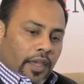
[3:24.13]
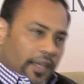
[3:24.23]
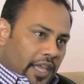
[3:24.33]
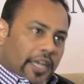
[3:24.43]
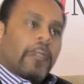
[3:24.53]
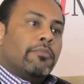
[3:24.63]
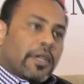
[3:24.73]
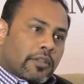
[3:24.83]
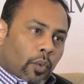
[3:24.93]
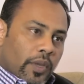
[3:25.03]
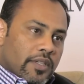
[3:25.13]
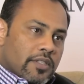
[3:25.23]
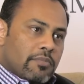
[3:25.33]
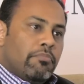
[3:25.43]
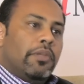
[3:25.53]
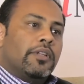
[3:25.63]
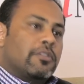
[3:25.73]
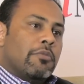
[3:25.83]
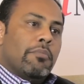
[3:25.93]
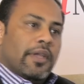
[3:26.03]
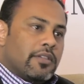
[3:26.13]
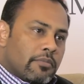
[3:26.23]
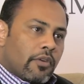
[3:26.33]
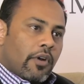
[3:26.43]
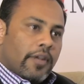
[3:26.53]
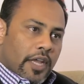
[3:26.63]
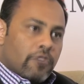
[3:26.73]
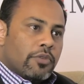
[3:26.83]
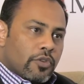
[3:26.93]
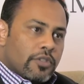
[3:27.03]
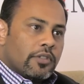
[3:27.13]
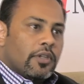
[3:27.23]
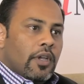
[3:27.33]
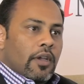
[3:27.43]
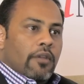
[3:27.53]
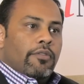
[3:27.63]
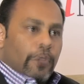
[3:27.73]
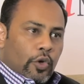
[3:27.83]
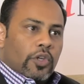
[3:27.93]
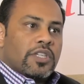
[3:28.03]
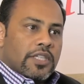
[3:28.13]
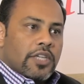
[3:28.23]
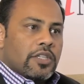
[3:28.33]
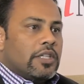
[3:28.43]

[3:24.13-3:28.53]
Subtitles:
get incremental wins, build some momentum around attribution for the organization.